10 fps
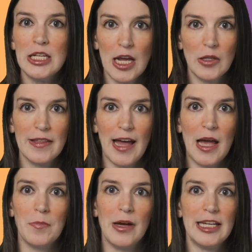Not only
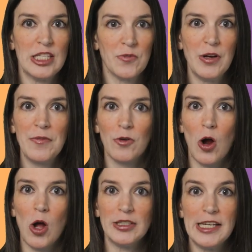that, but it's free for
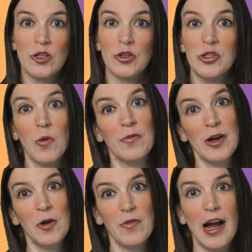all teachers who are
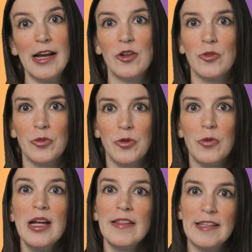verified
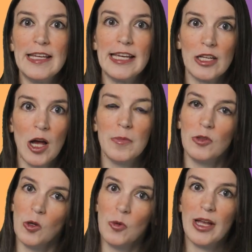through the GitHub
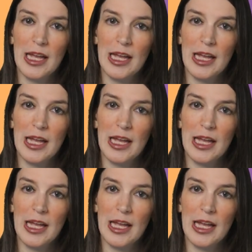Global